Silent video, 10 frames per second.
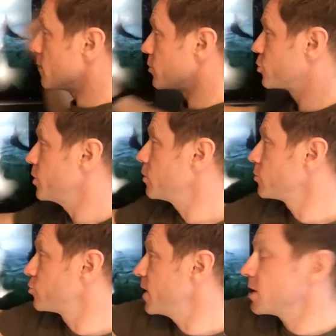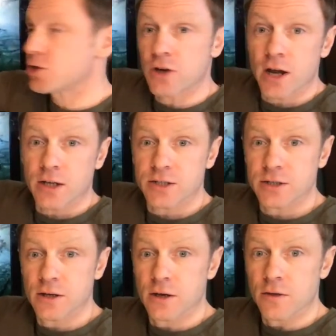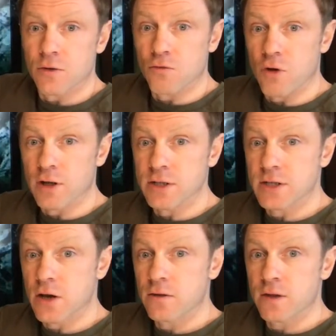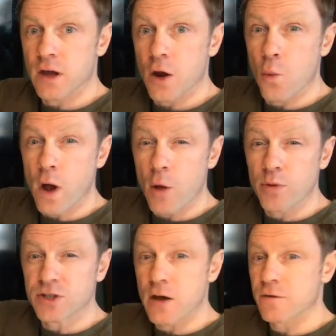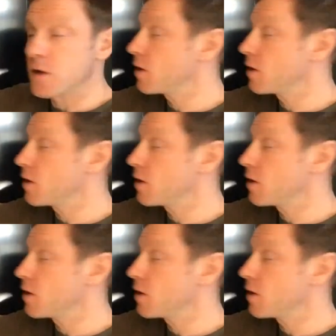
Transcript: the train tracks that run down there, how well preserved they